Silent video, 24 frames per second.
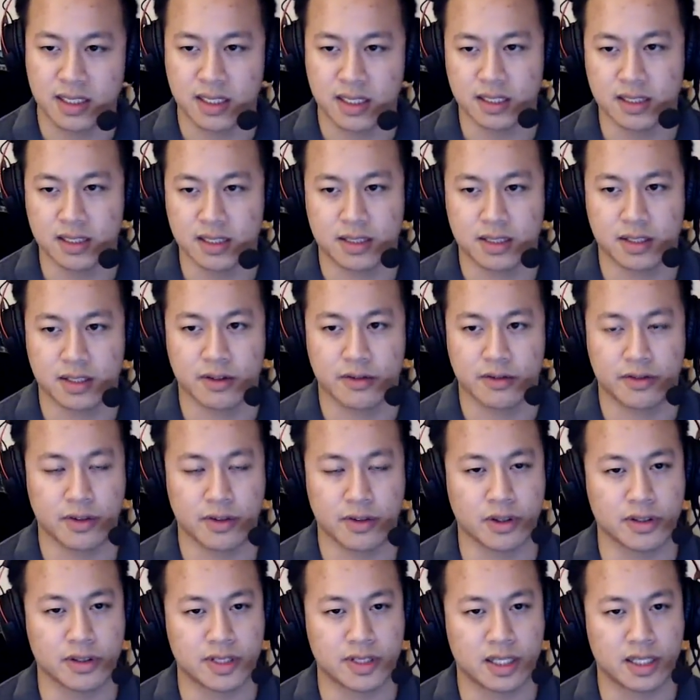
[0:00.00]
And so for
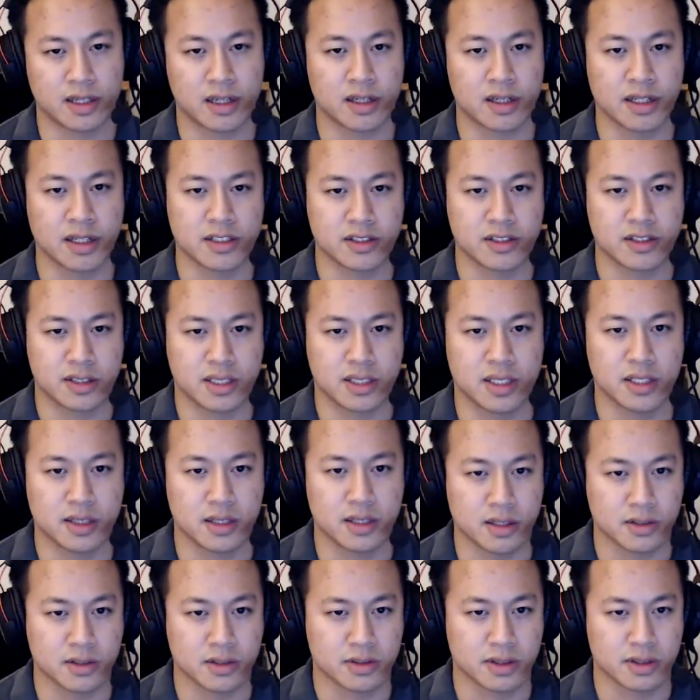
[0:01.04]
those that are interested in
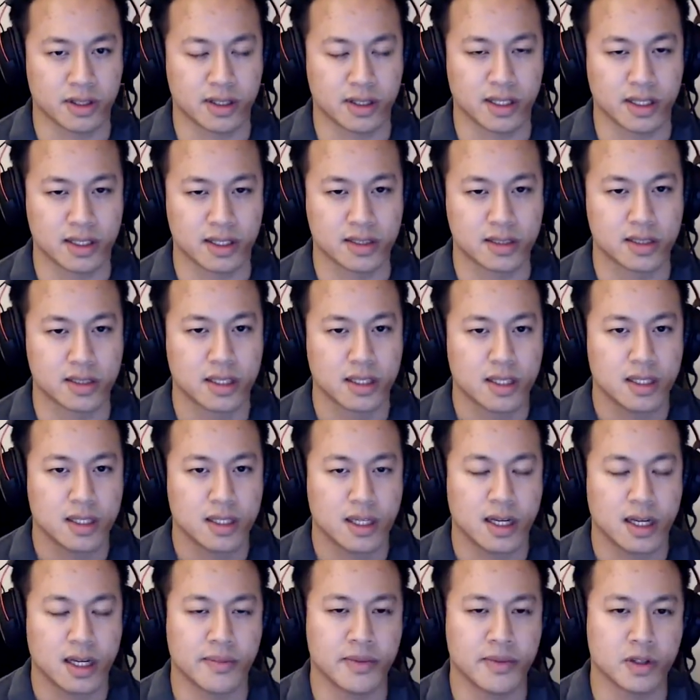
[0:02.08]
those sort of things,
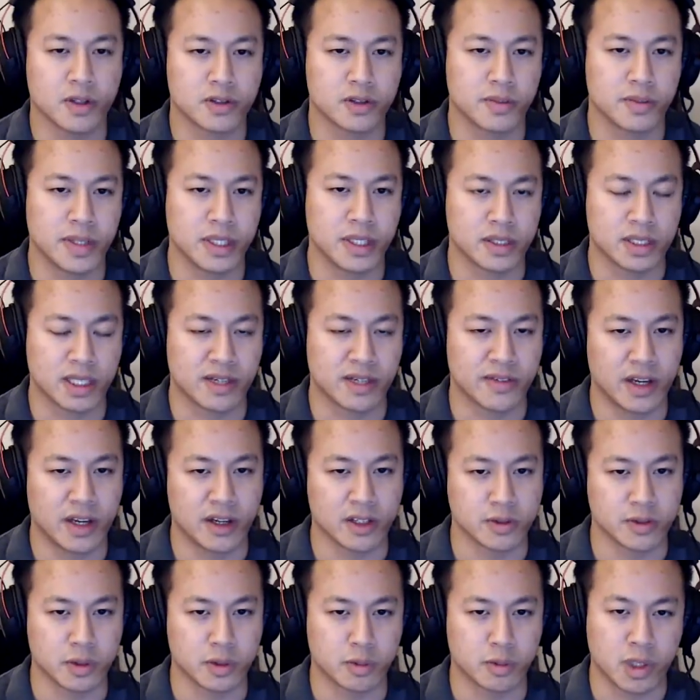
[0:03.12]
those would be kind of the
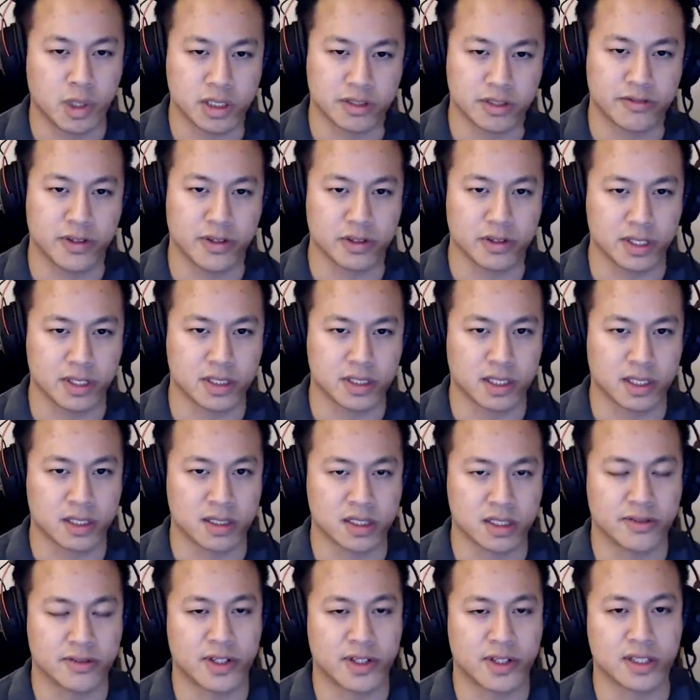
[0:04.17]
areas we want to focus
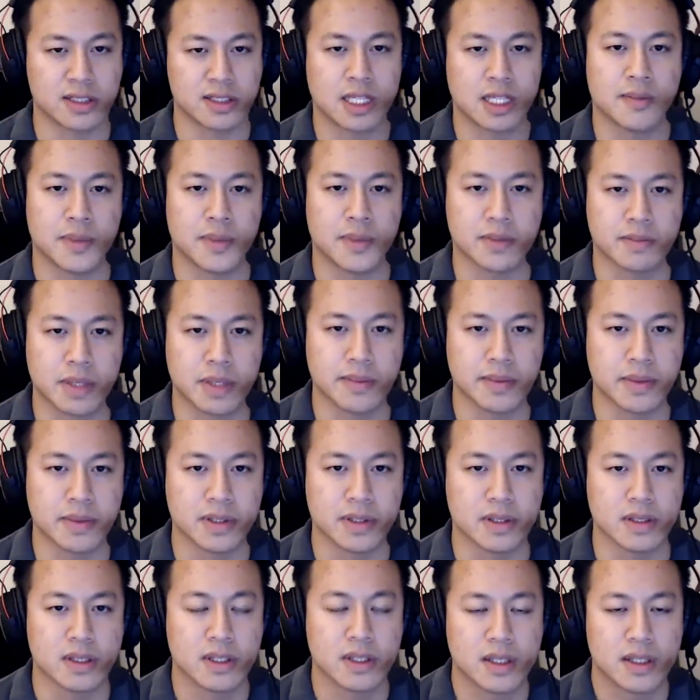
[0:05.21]
on as far as helping
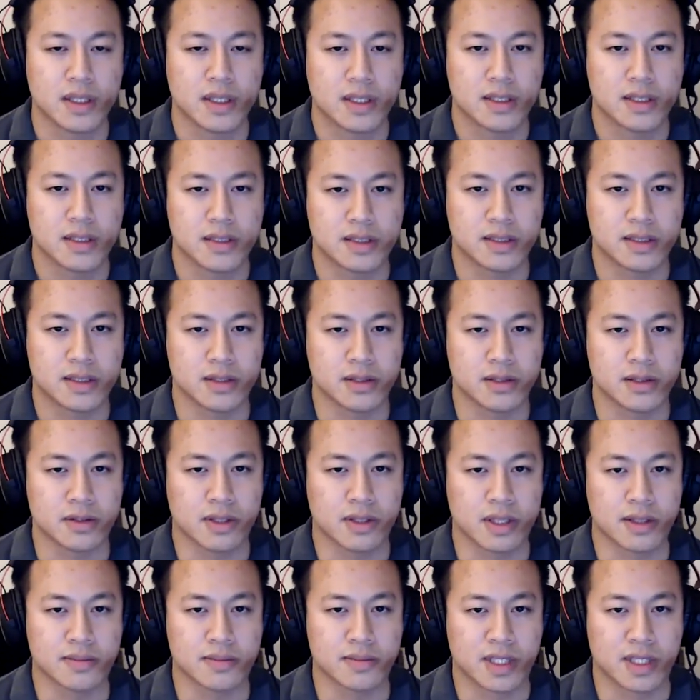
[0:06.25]
people
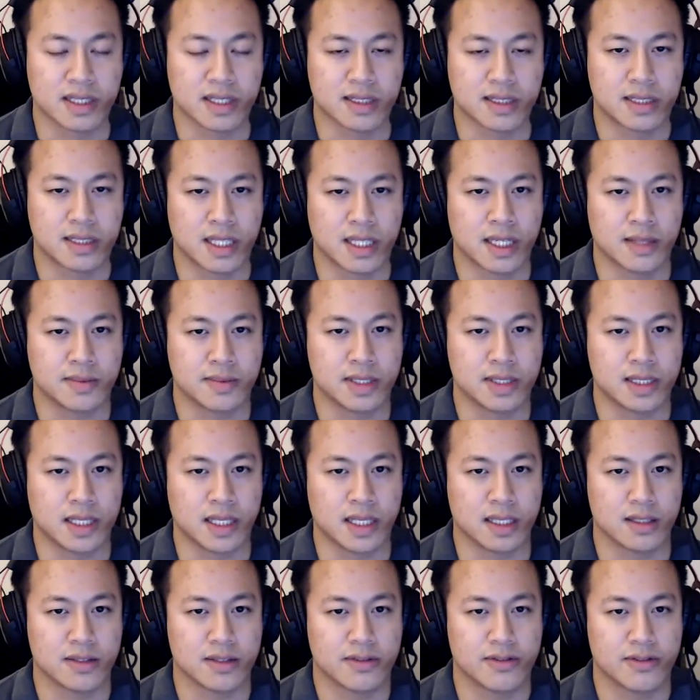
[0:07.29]
to kind of stay up to
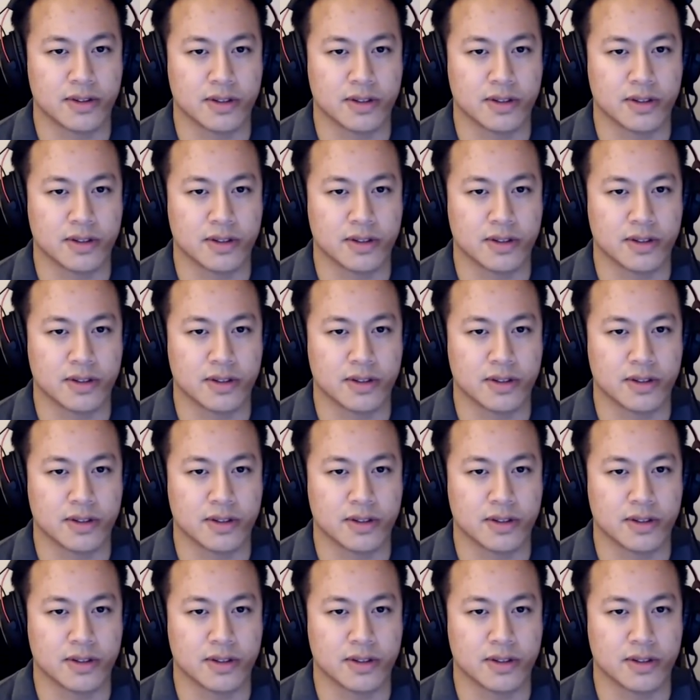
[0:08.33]
date for